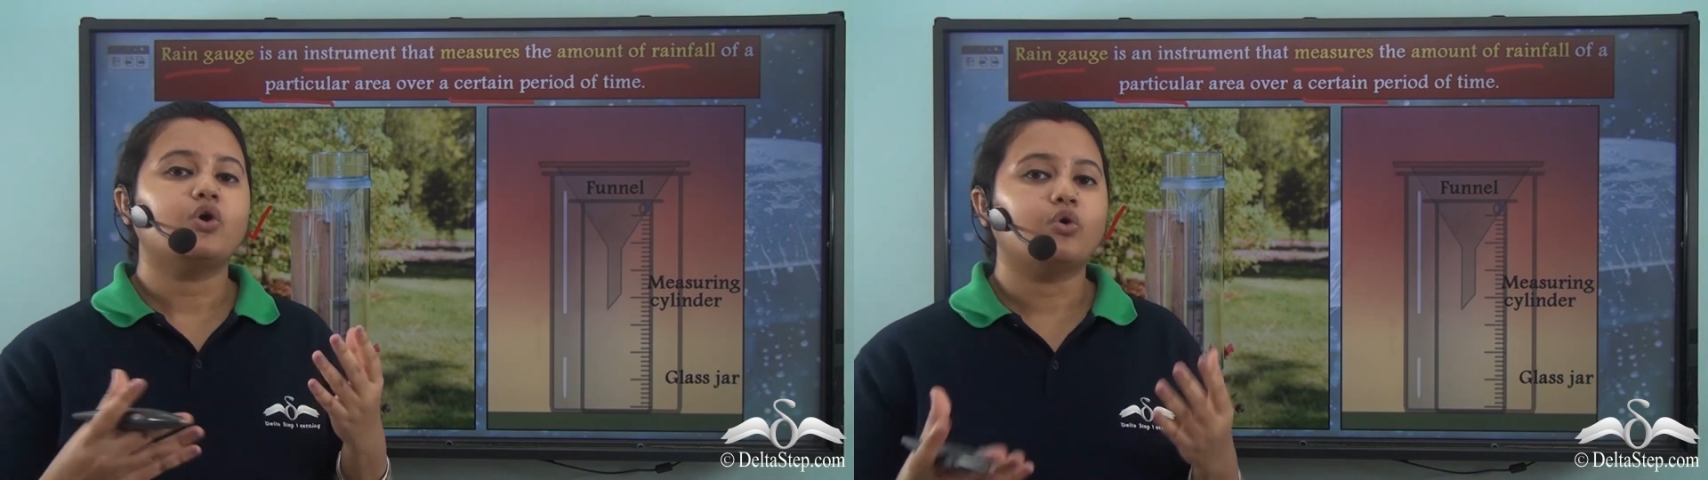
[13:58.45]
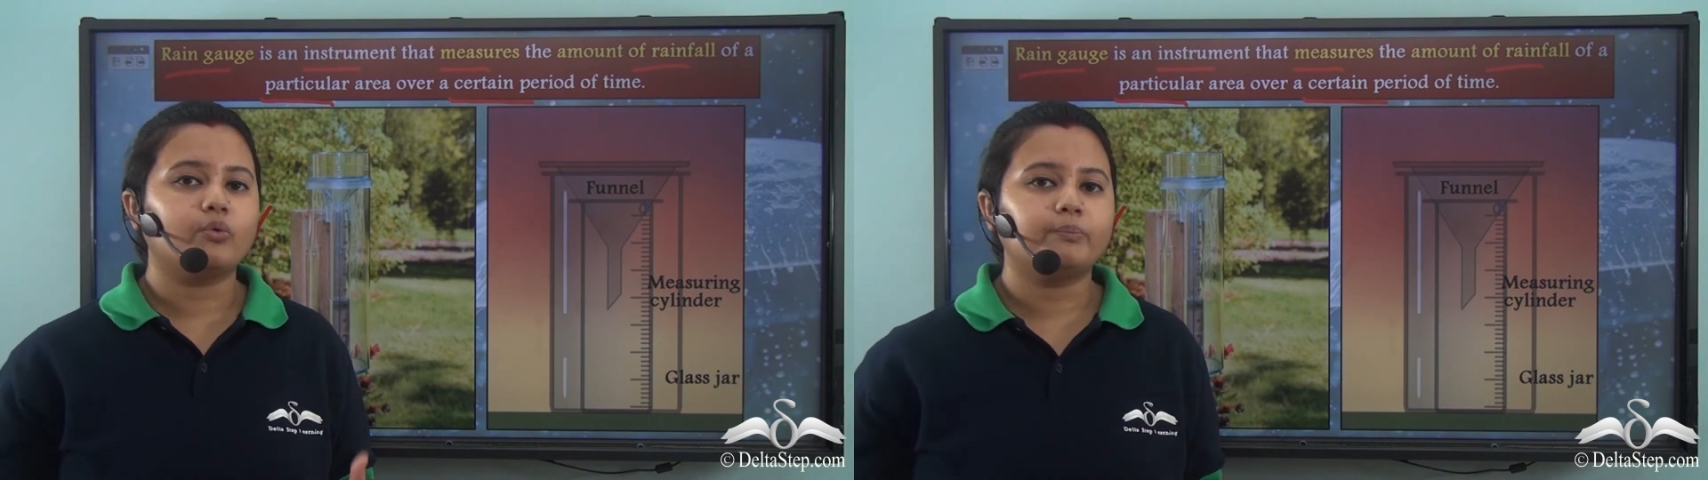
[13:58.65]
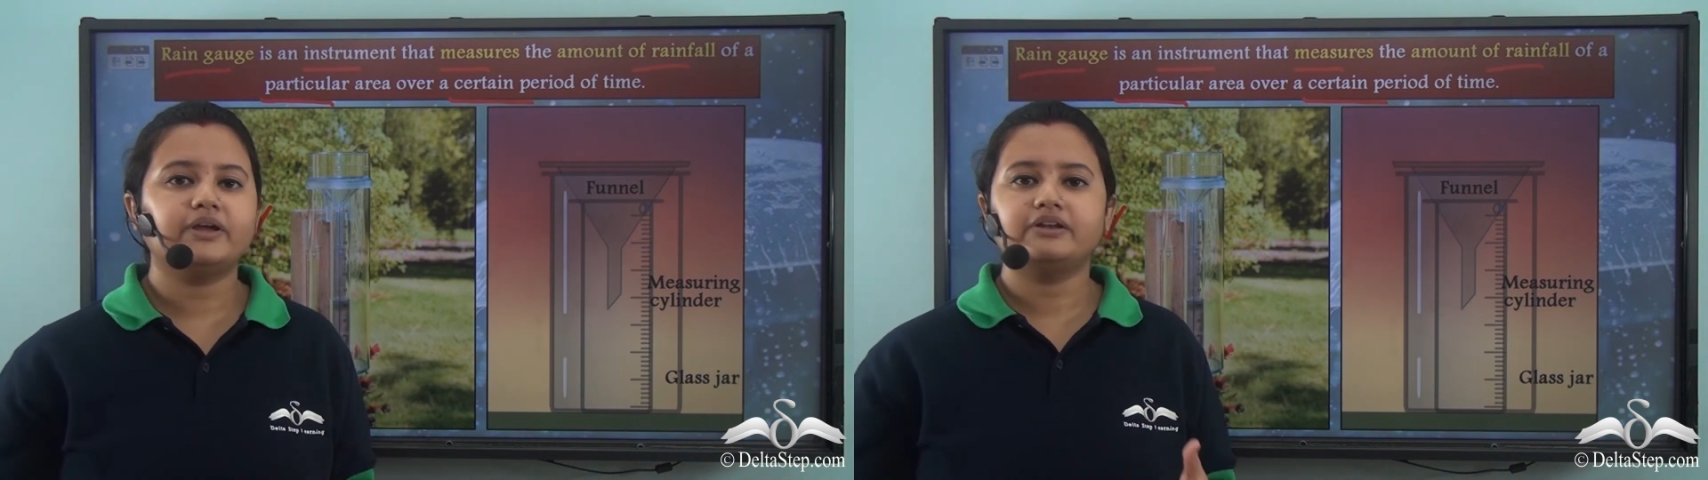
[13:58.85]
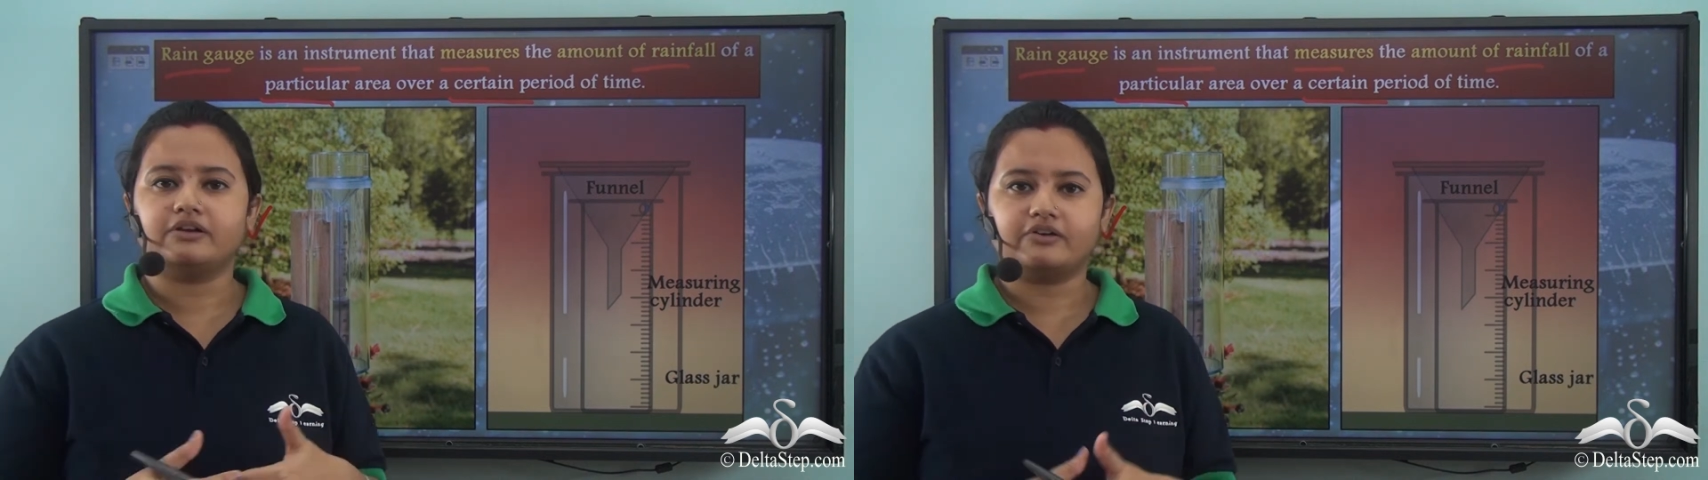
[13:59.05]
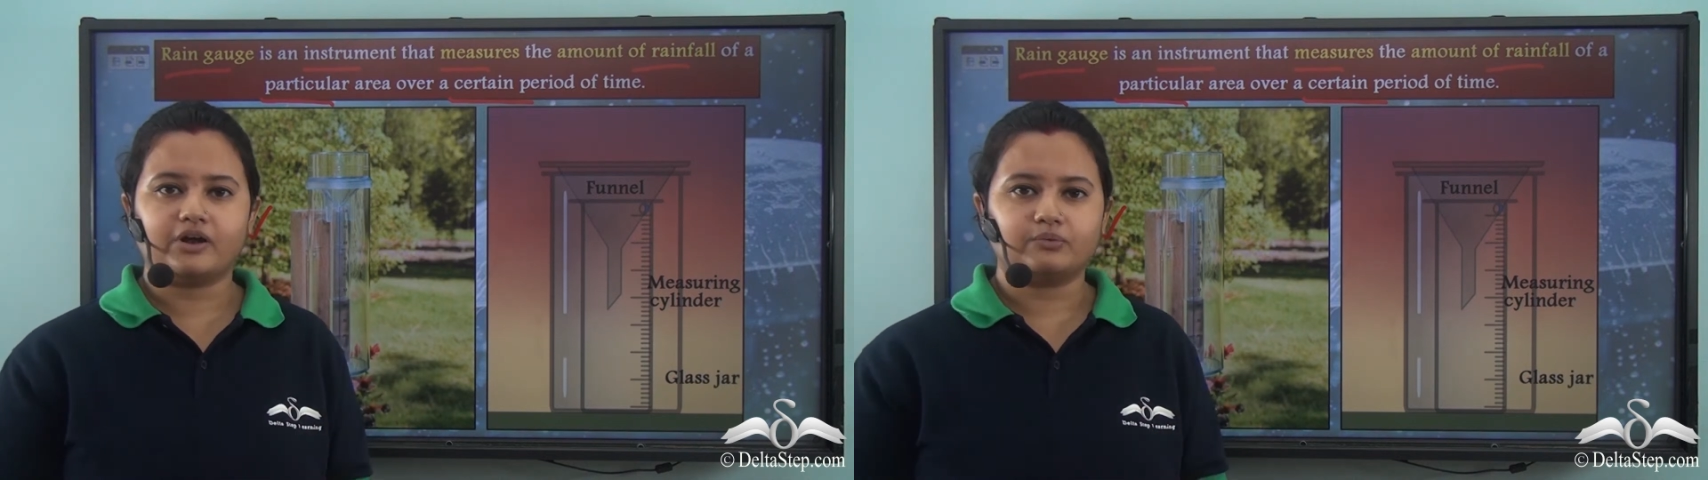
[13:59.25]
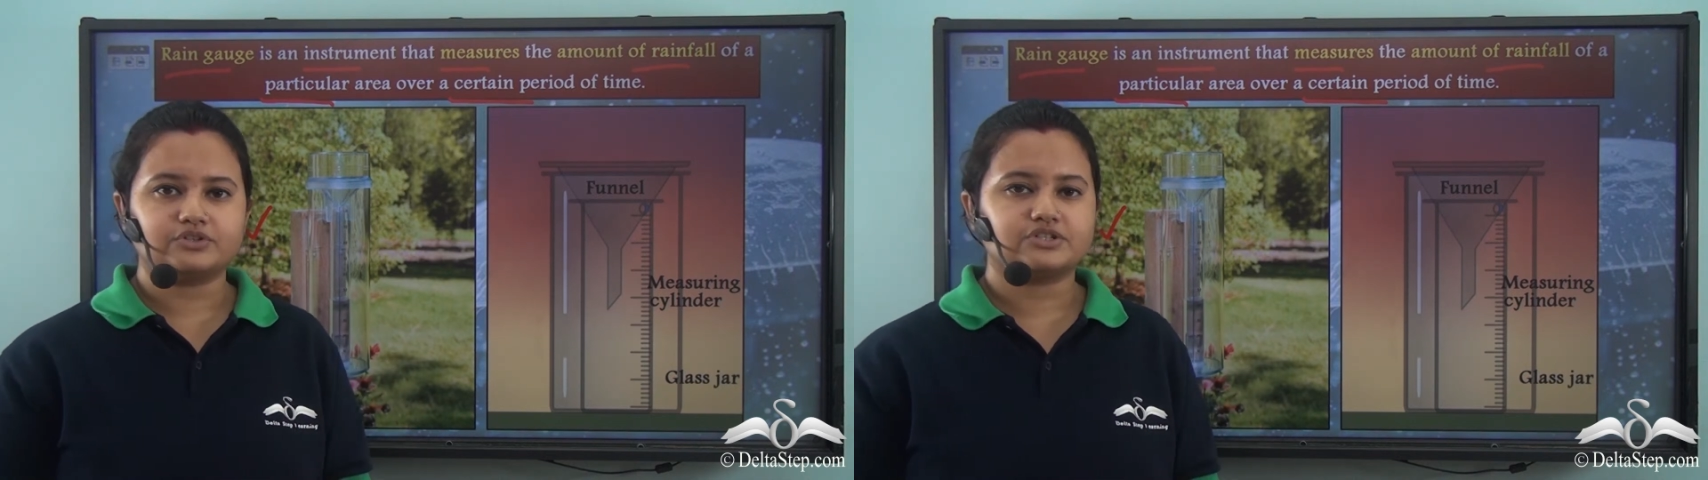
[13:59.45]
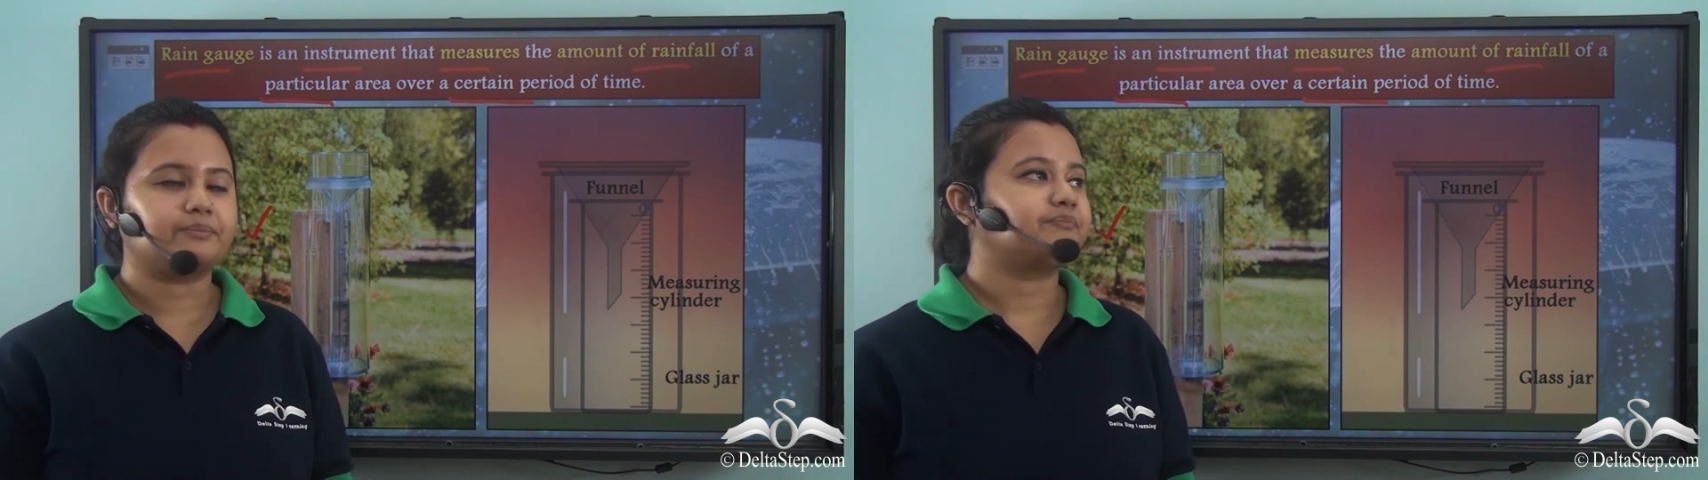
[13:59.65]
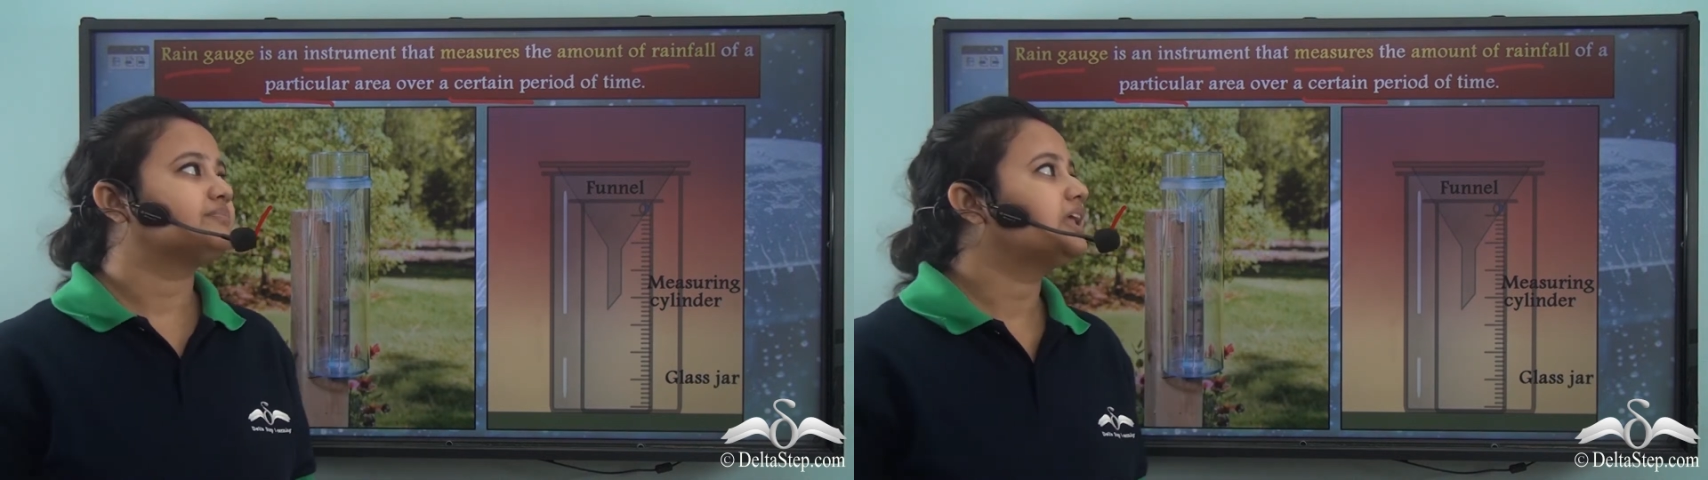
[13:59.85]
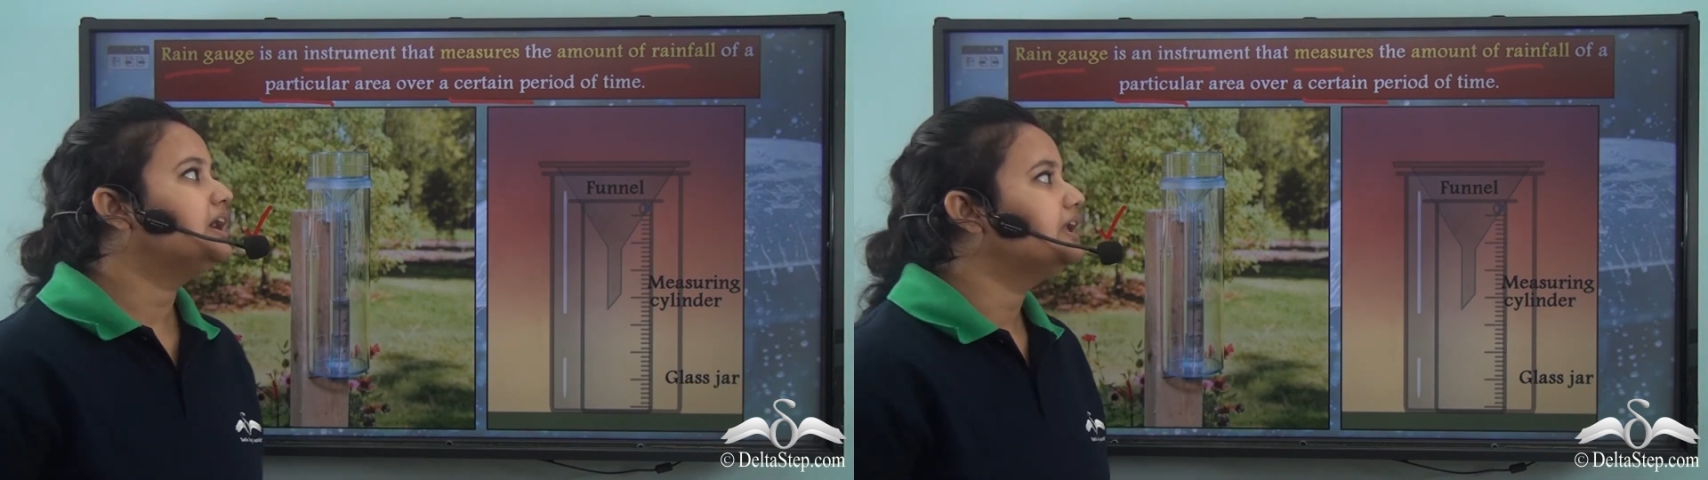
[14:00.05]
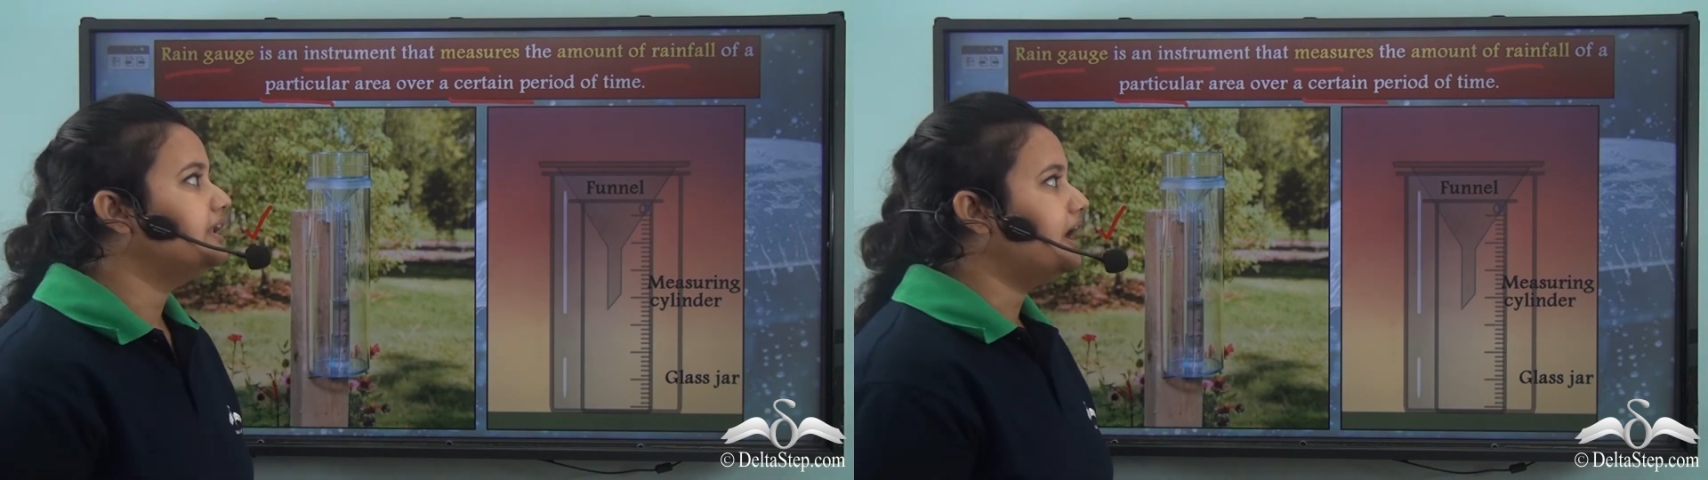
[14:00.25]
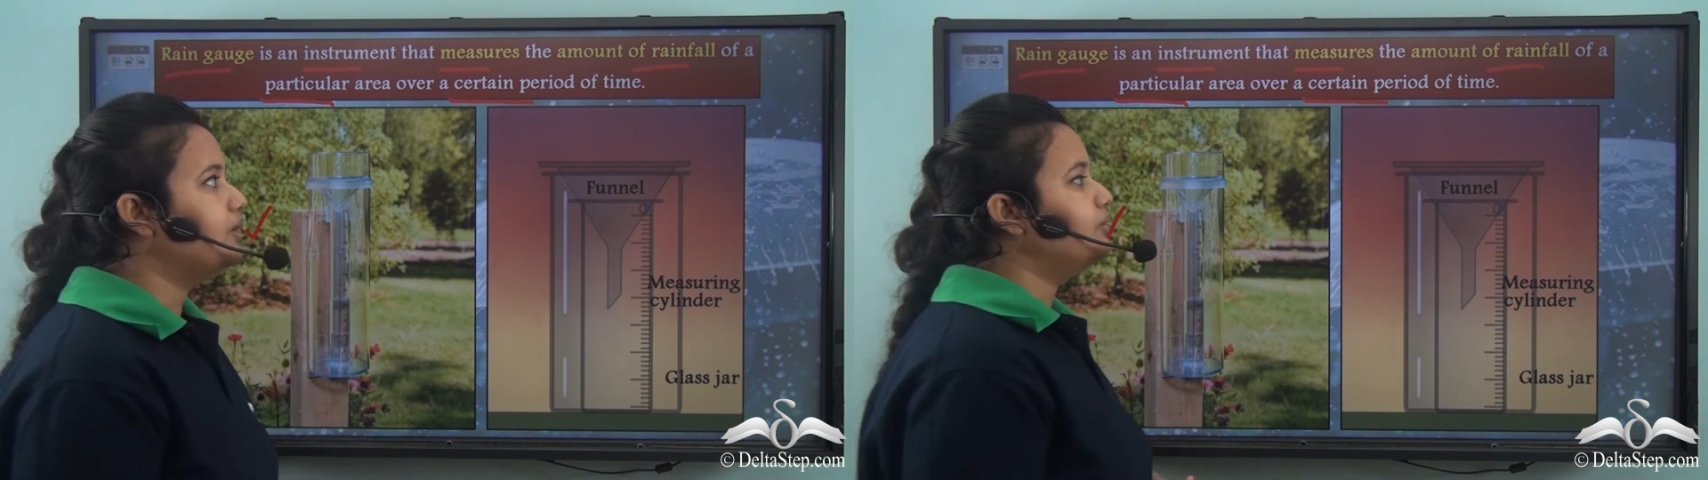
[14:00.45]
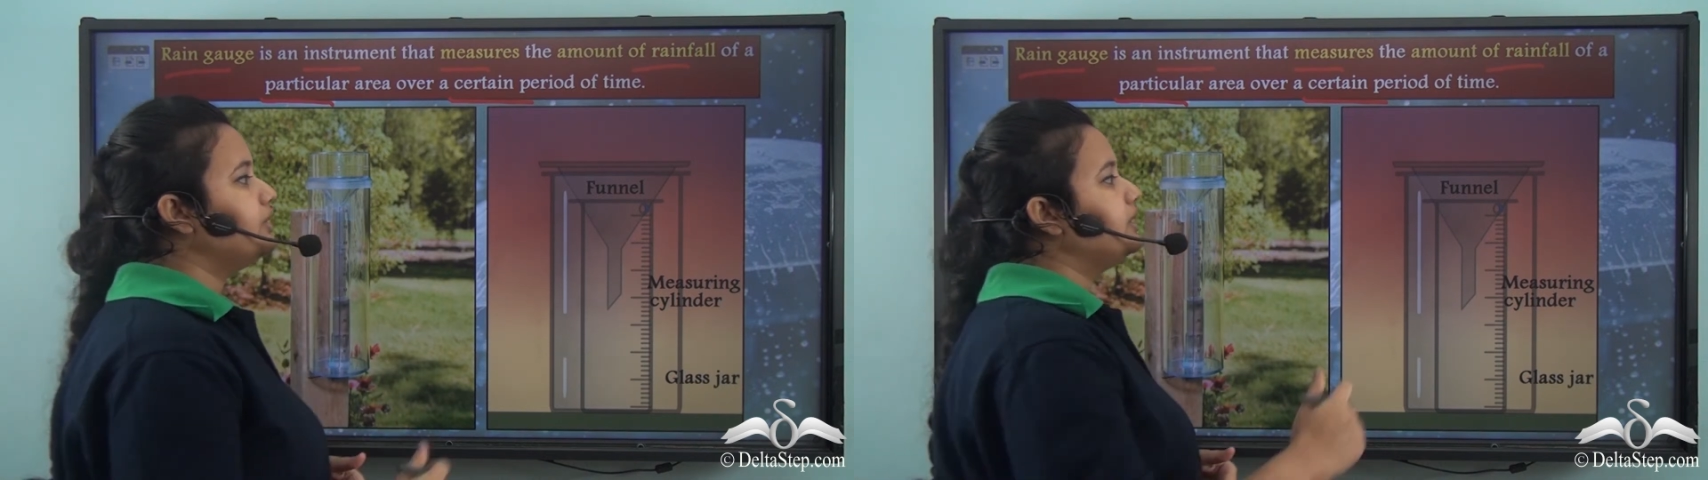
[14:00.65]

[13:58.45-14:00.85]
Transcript: open ground. Now